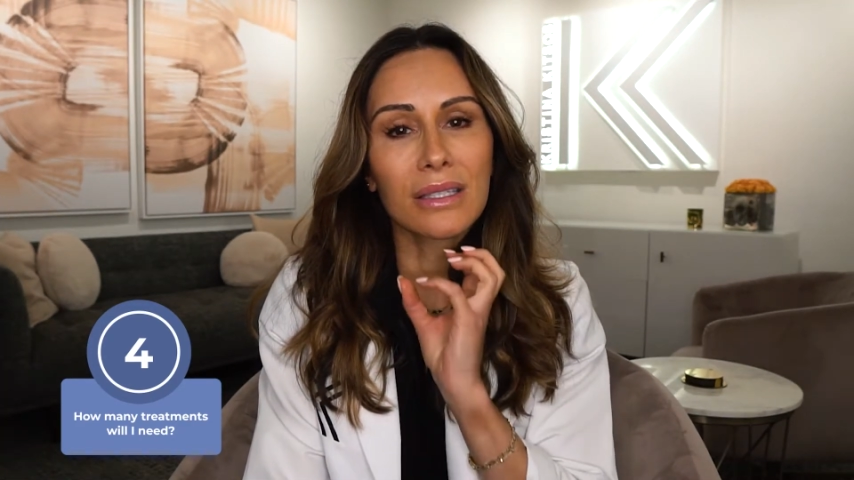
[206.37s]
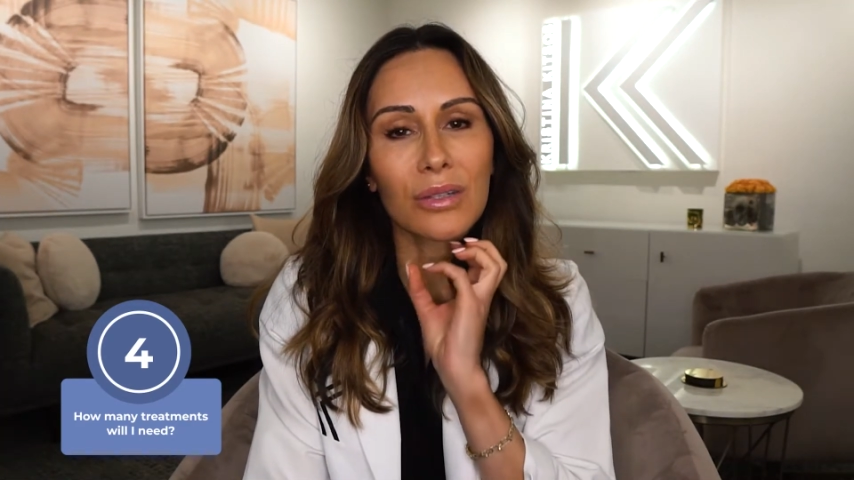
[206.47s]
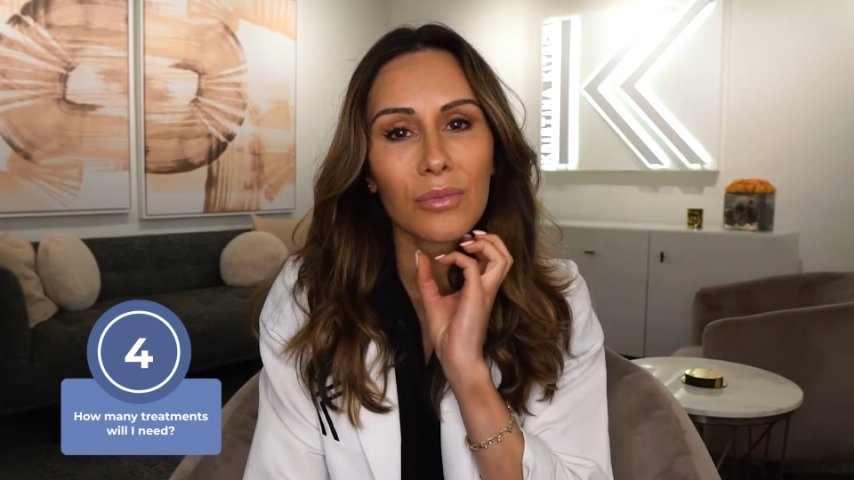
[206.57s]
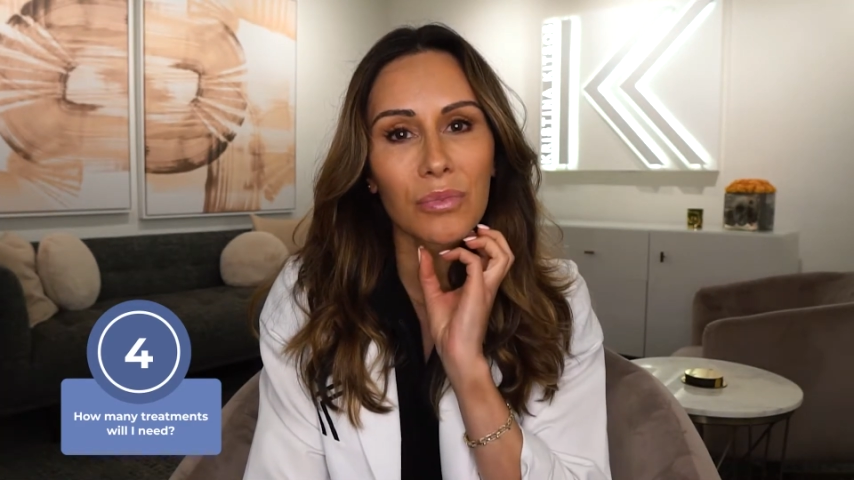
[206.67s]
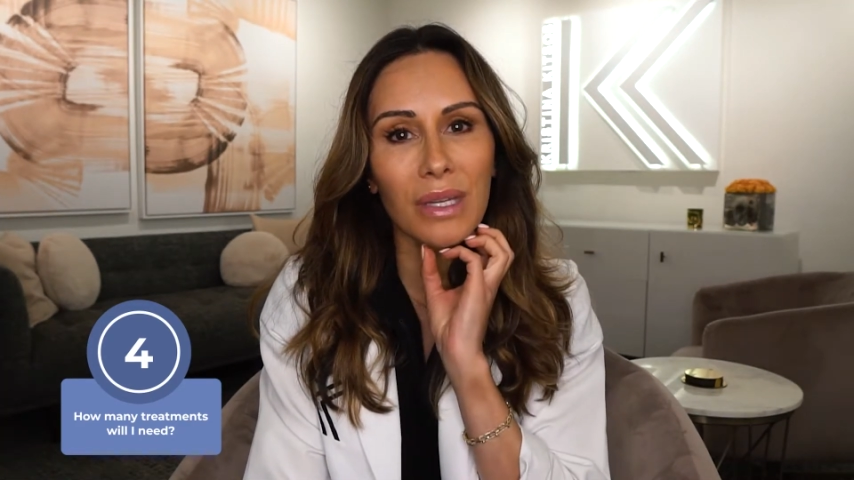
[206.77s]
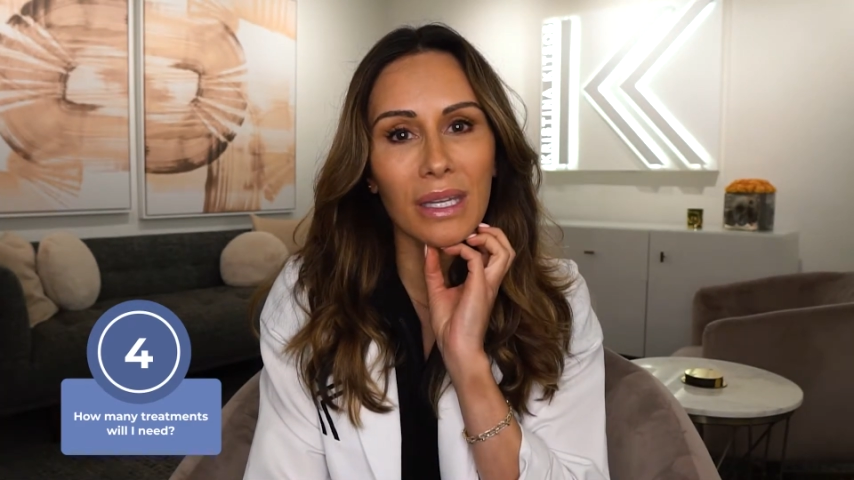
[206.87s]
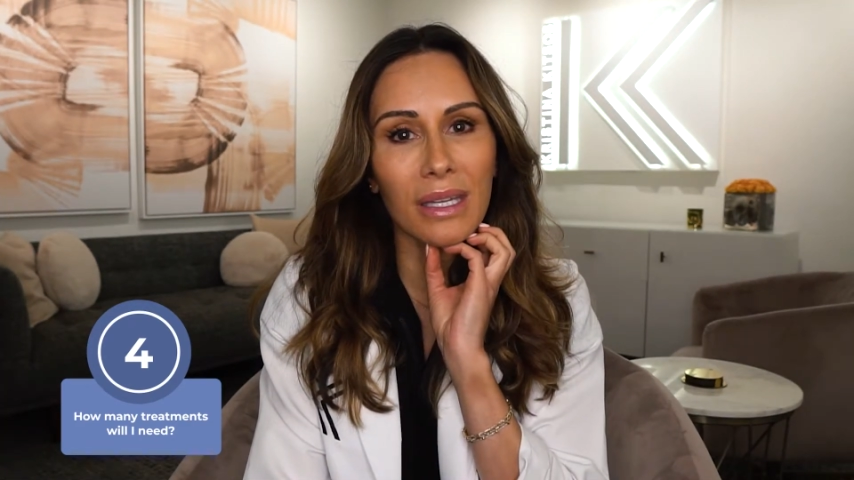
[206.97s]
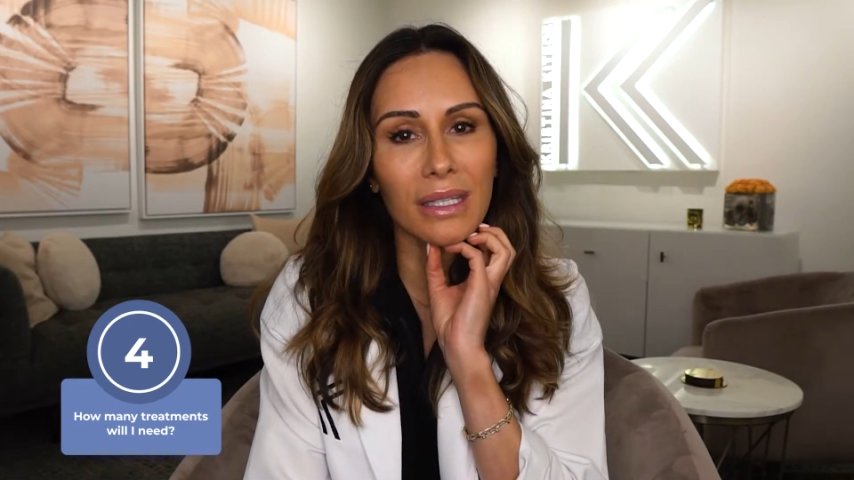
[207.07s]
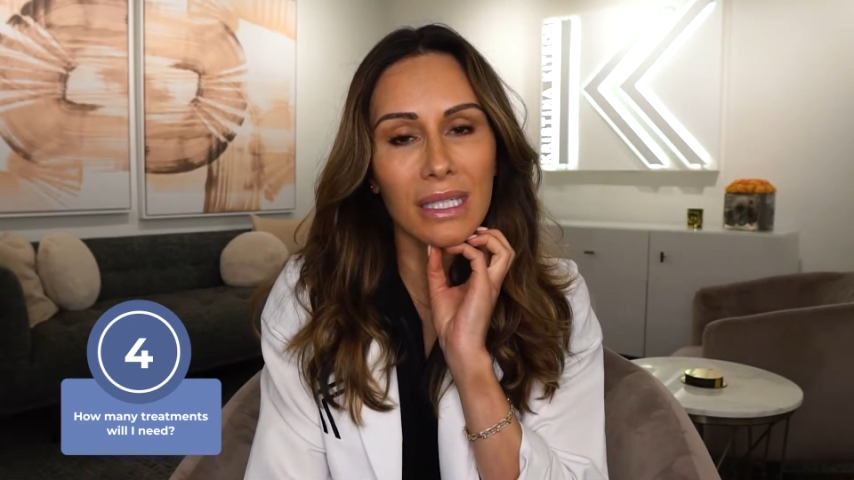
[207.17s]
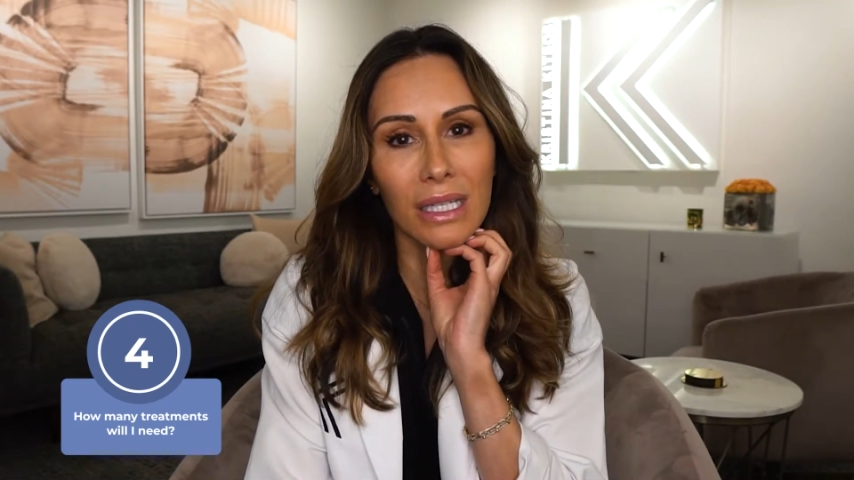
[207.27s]
to
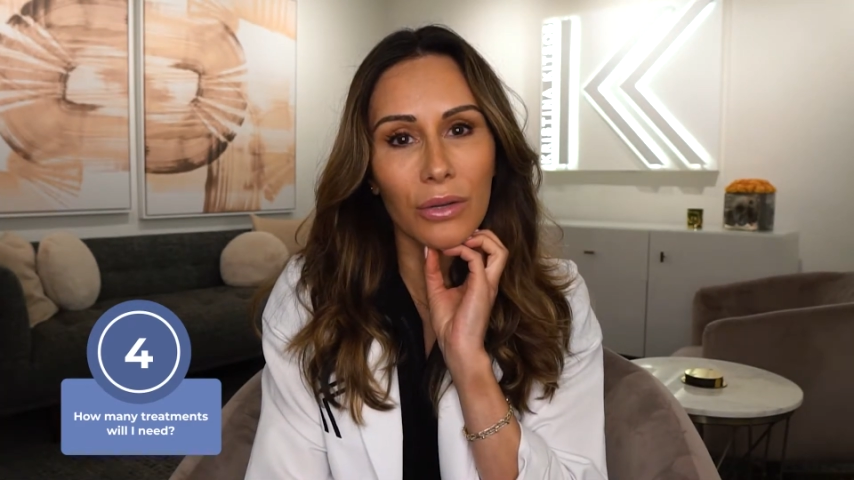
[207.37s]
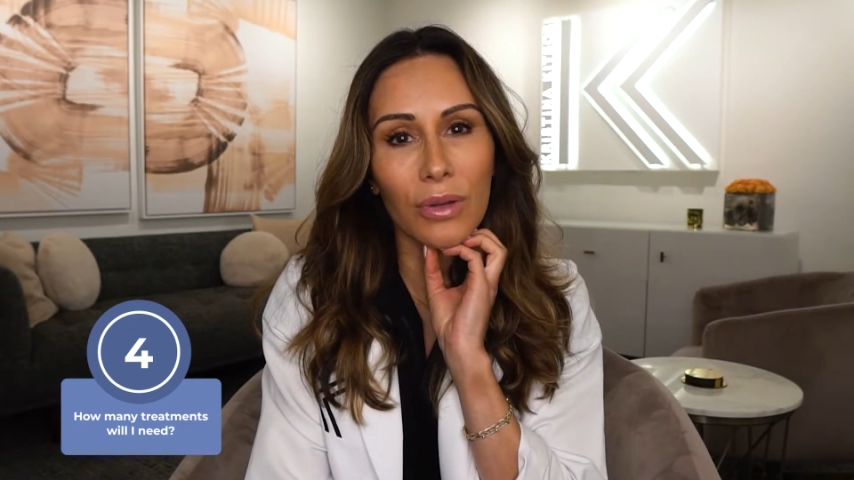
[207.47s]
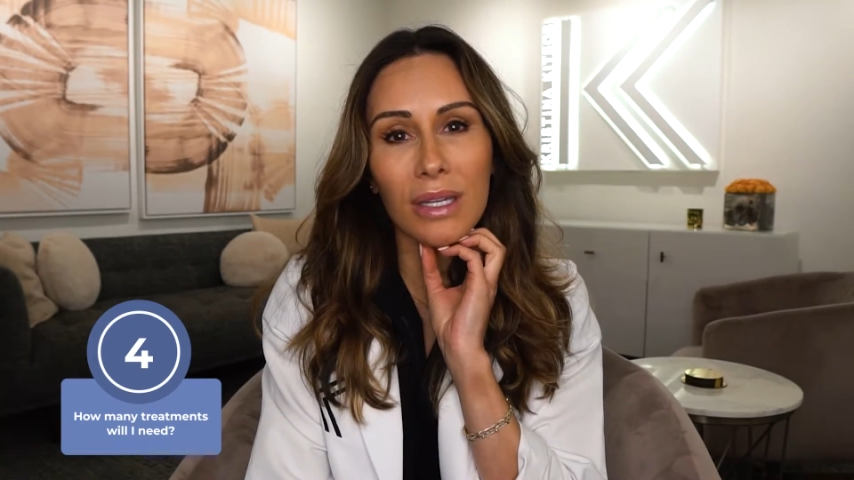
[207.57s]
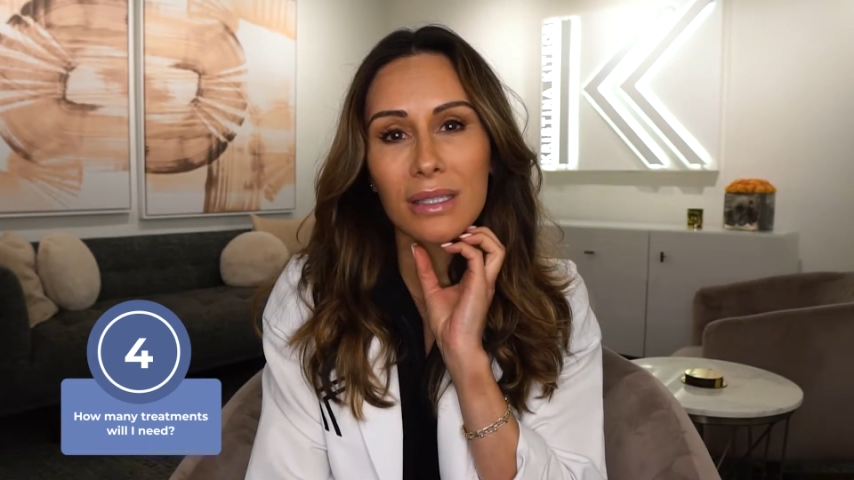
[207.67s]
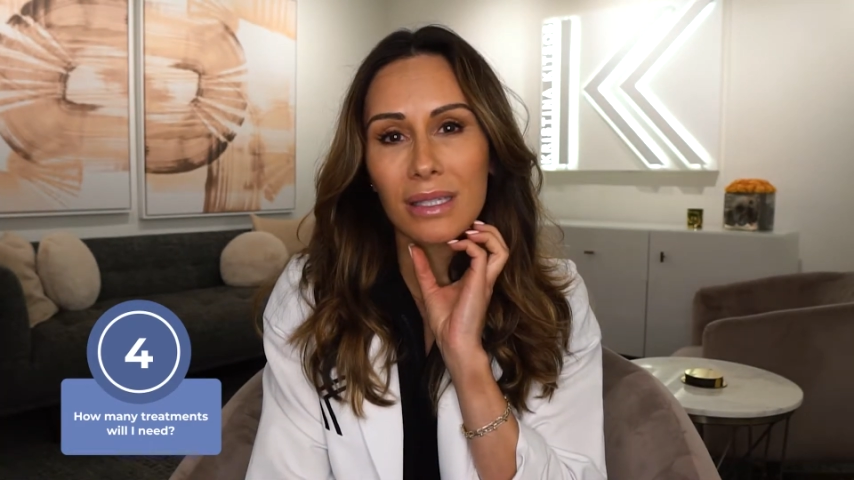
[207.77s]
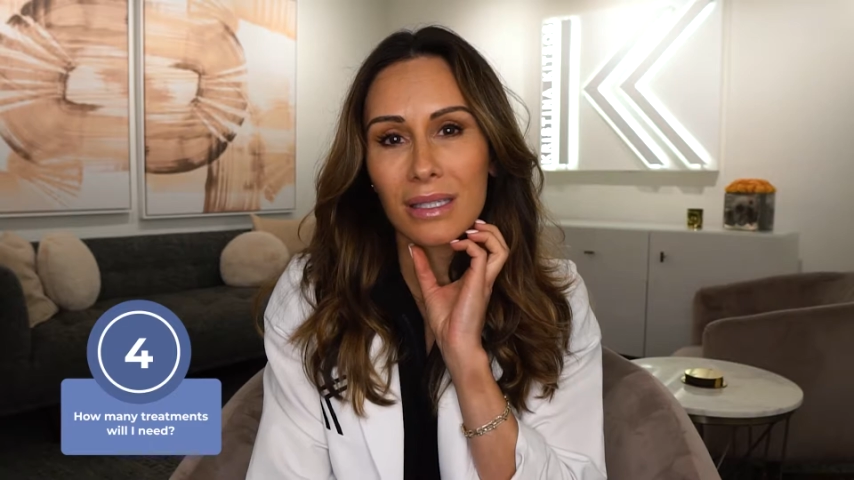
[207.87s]
be decreased